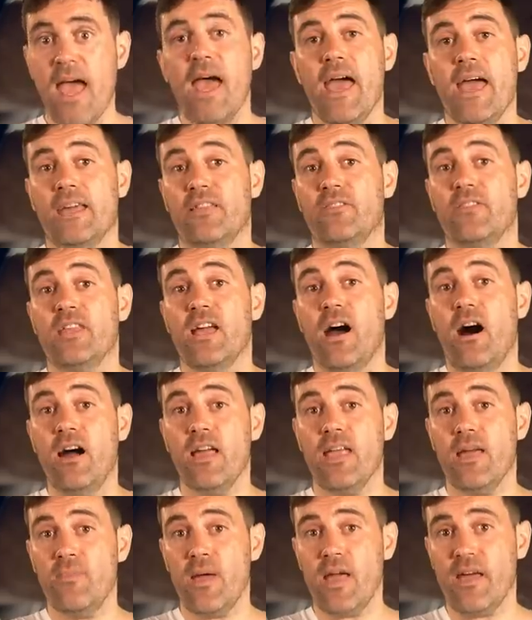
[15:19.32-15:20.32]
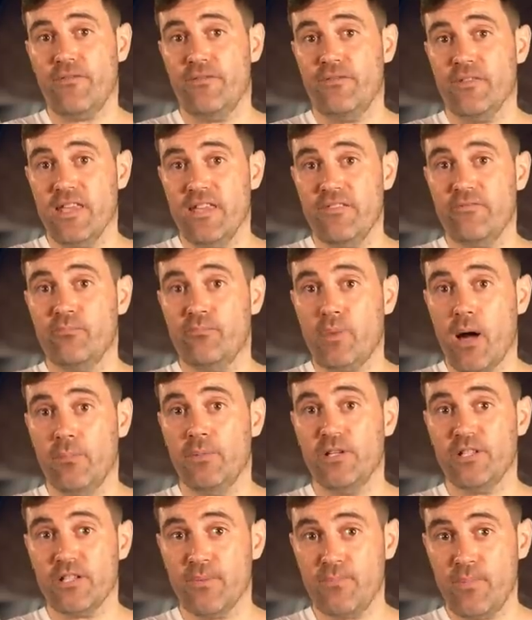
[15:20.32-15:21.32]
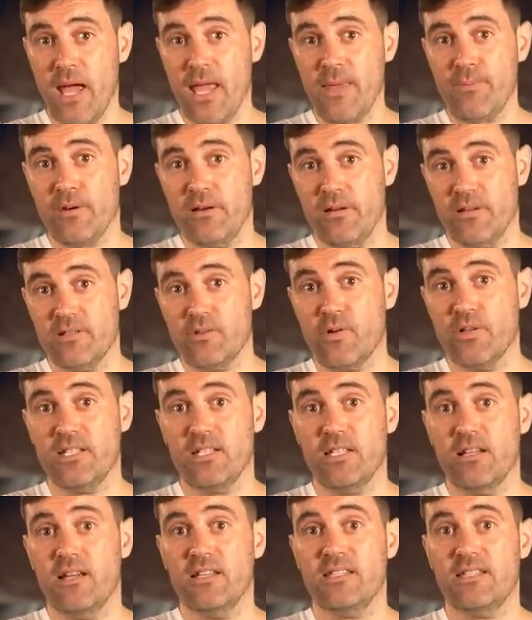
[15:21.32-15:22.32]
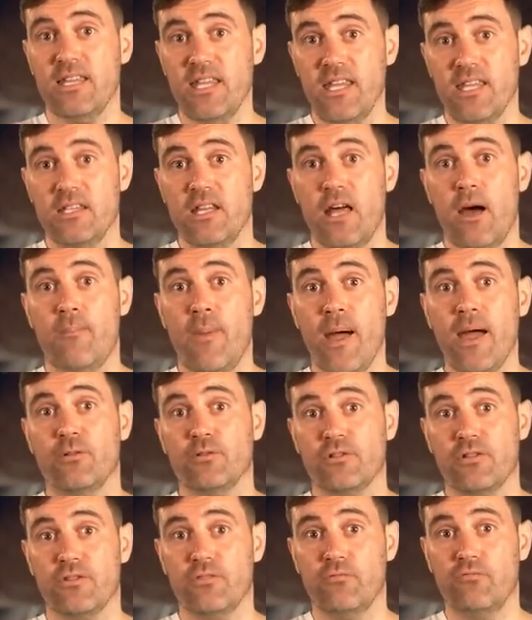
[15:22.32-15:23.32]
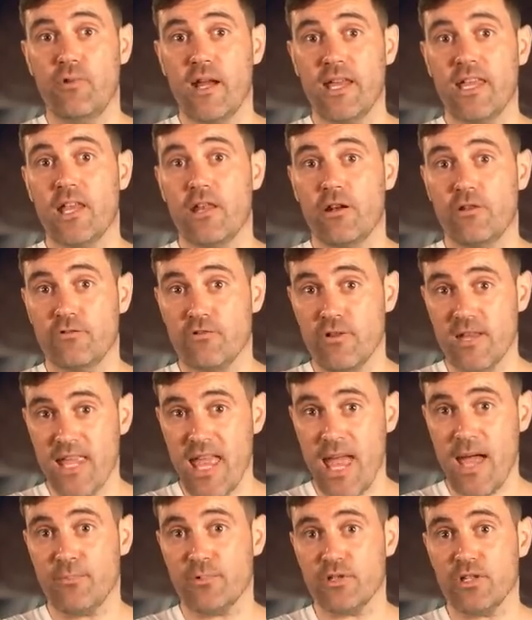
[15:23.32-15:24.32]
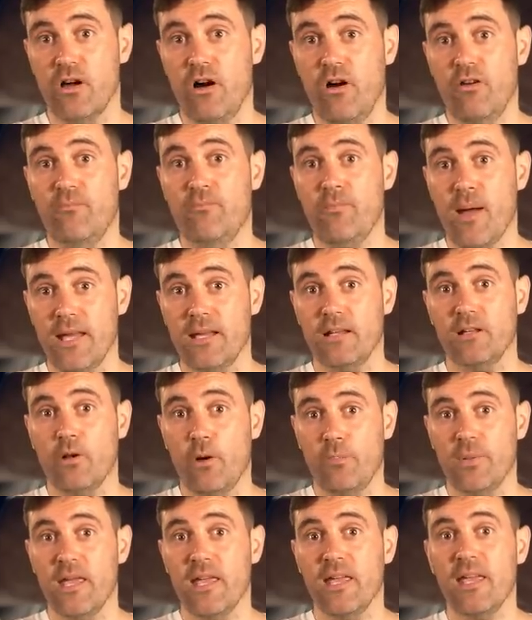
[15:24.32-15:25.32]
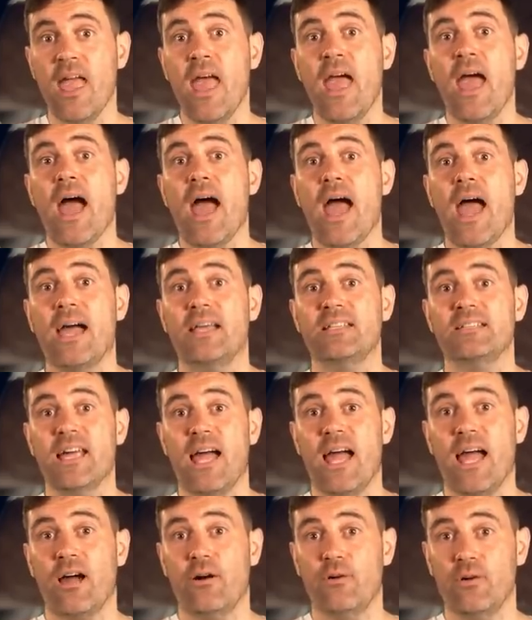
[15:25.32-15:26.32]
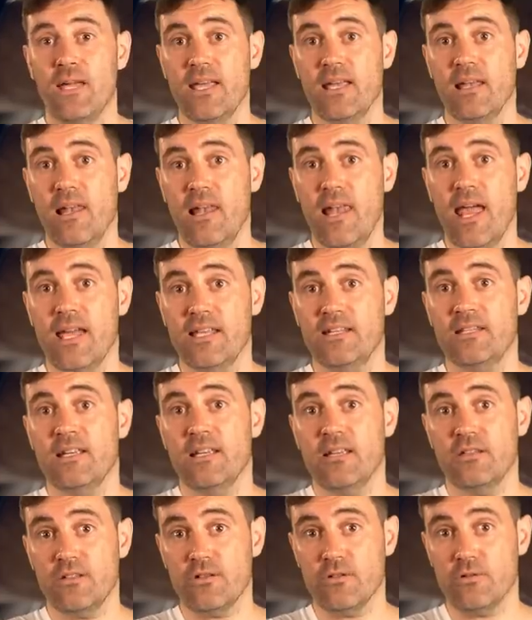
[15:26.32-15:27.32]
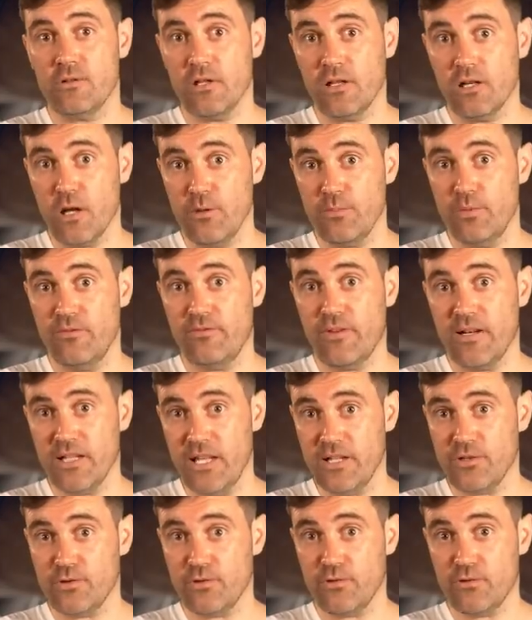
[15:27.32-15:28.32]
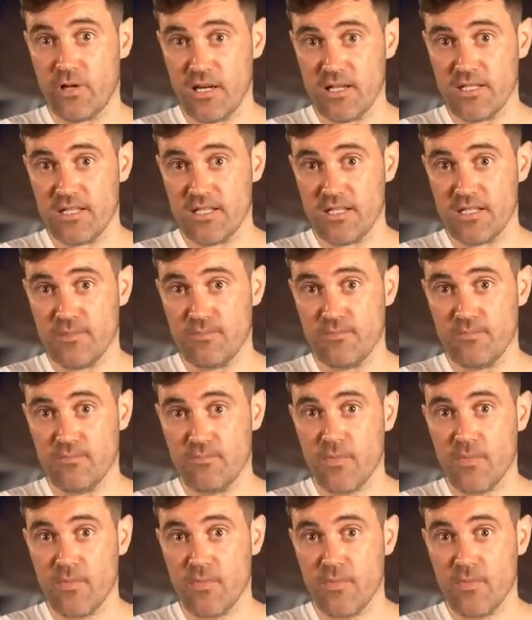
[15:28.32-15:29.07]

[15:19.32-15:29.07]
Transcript: Heck, the IMF even published a paper in 2019 about the regulatory capture of bank lobbying and how it led to the global financial crisis.